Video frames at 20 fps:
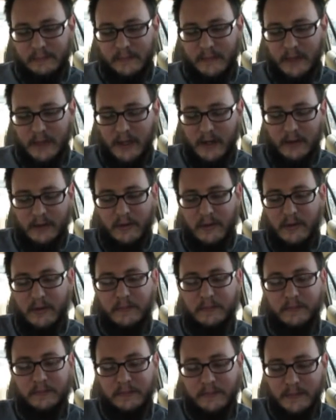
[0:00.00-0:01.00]
I don't know,
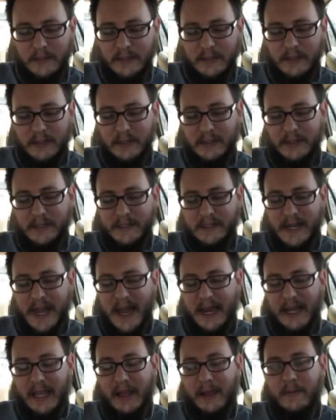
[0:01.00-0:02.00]

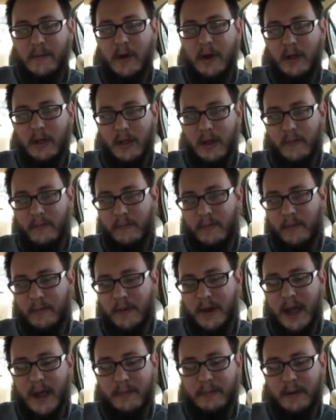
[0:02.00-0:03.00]
stacking them all up from
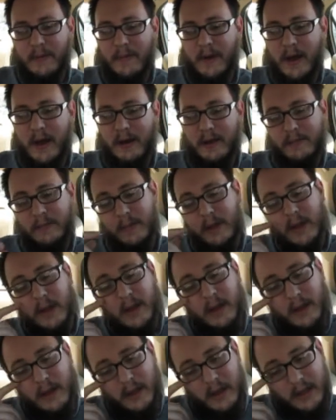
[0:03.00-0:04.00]
top to bottom,
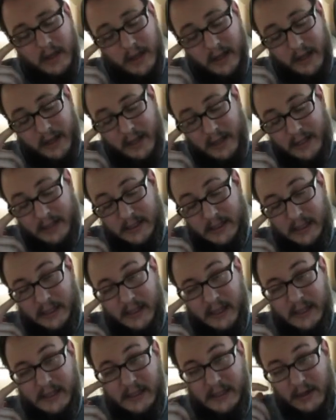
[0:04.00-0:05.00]
that's
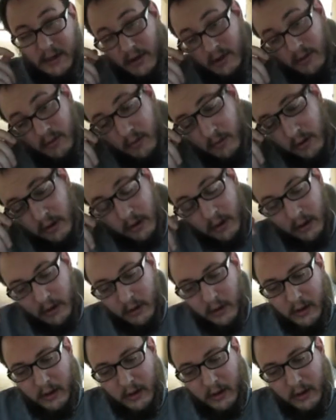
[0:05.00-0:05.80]
a tall order.